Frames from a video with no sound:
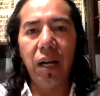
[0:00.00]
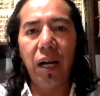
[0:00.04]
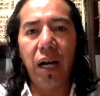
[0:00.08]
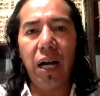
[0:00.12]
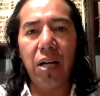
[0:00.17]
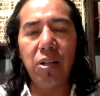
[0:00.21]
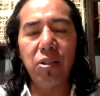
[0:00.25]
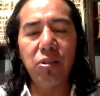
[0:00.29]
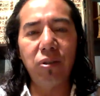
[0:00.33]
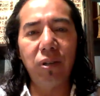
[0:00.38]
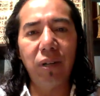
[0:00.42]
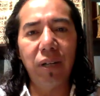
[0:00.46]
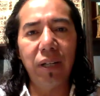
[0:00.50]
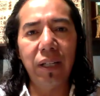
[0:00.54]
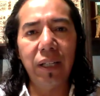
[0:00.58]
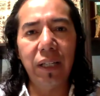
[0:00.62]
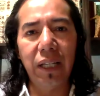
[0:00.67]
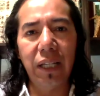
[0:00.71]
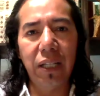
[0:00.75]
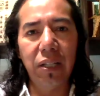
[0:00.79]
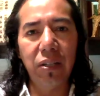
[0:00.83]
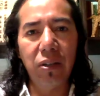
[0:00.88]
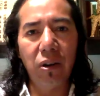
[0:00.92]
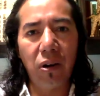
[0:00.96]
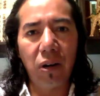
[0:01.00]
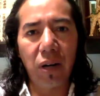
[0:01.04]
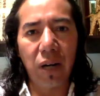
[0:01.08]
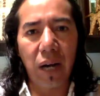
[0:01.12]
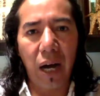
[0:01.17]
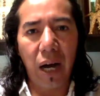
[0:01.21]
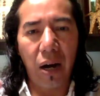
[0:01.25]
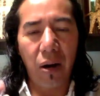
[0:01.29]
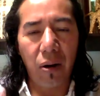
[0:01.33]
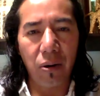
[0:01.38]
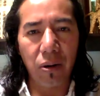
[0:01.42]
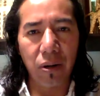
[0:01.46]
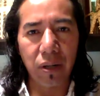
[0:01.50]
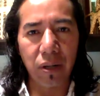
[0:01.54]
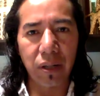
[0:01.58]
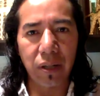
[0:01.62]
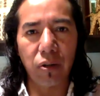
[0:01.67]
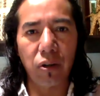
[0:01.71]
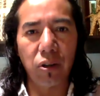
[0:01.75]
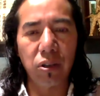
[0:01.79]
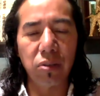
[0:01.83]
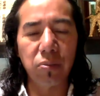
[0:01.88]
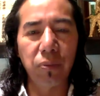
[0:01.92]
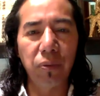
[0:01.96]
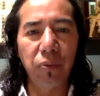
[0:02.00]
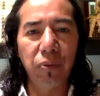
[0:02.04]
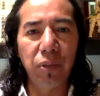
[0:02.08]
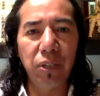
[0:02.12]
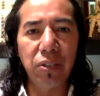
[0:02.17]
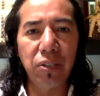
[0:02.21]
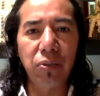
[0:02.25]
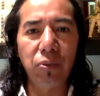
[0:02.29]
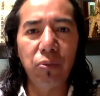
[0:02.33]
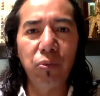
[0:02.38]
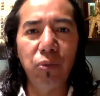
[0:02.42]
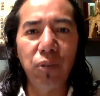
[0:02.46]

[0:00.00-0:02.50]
Actually, in our, our cosmovision,